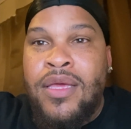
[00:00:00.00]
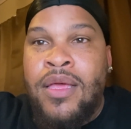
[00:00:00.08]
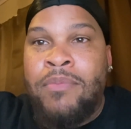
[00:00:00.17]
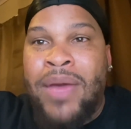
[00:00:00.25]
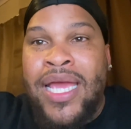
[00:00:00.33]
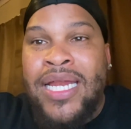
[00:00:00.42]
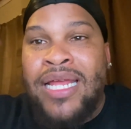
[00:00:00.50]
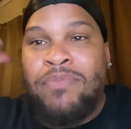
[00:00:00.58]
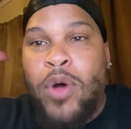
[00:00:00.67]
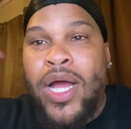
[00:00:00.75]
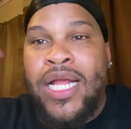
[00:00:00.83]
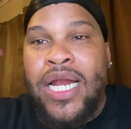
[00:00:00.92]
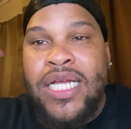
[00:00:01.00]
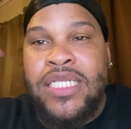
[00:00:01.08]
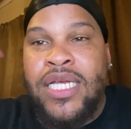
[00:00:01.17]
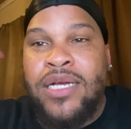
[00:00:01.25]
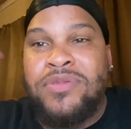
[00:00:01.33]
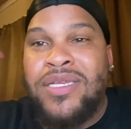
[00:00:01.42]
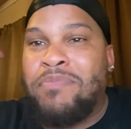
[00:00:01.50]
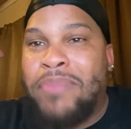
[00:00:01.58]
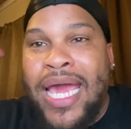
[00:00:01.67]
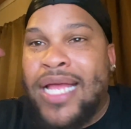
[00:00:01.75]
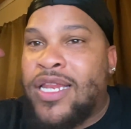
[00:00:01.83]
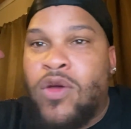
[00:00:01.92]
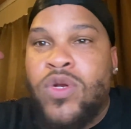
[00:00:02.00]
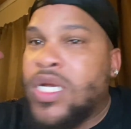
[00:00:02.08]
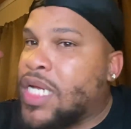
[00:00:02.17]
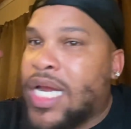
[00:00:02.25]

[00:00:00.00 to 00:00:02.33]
Man, that boy Klay Thompson back don't look